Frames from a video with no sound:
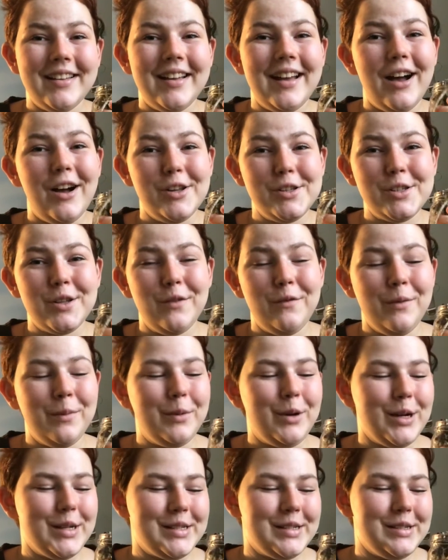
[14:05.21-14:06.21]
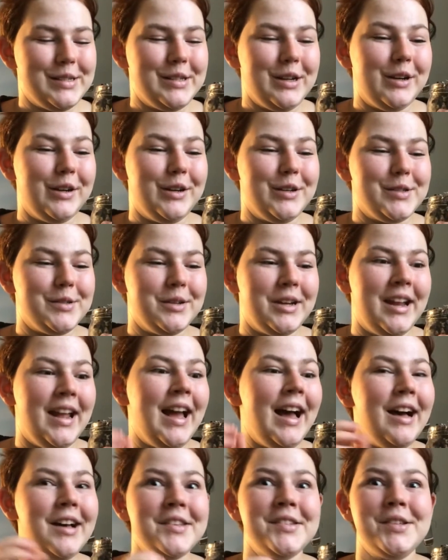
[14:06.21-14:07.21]
also from Crystal Star Nursery,
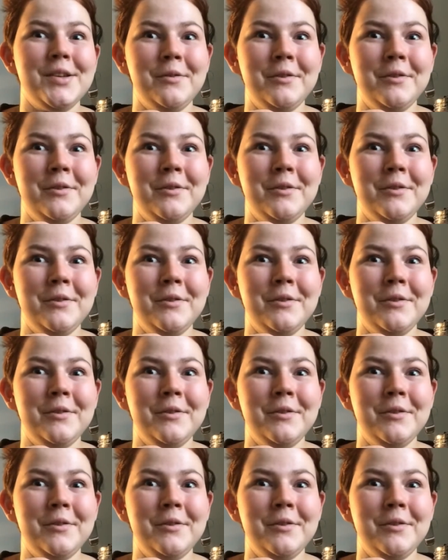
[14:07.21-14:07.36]
also in